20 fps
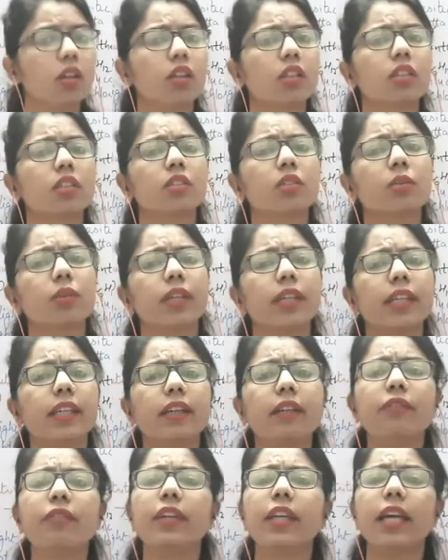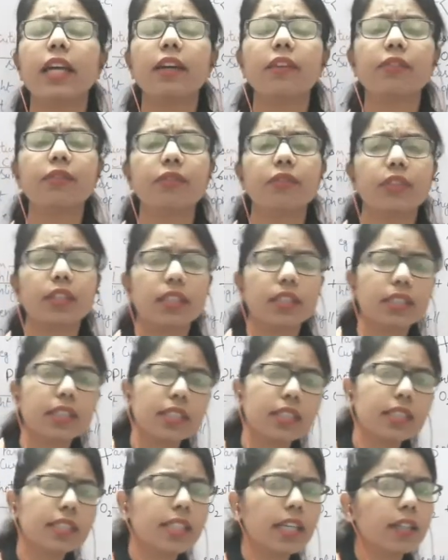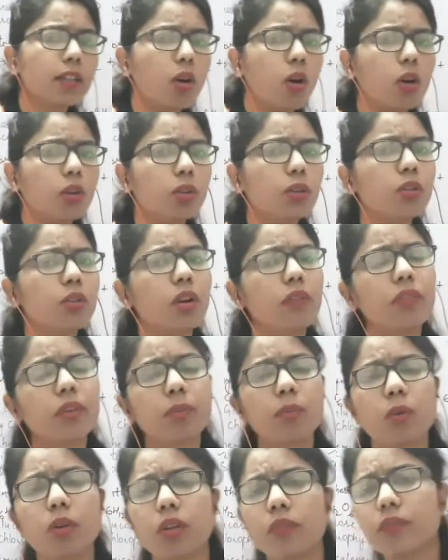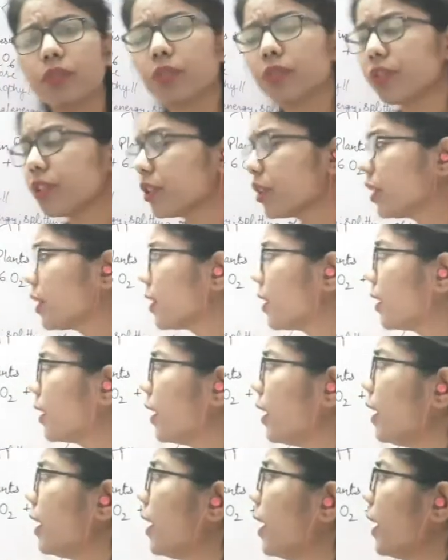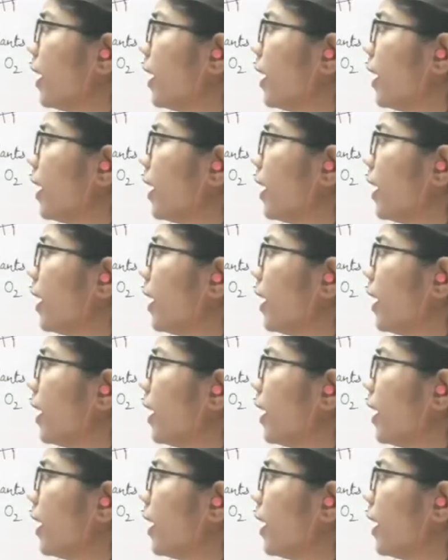So here we have discussed that autotrophic mode of nutrition is nothing.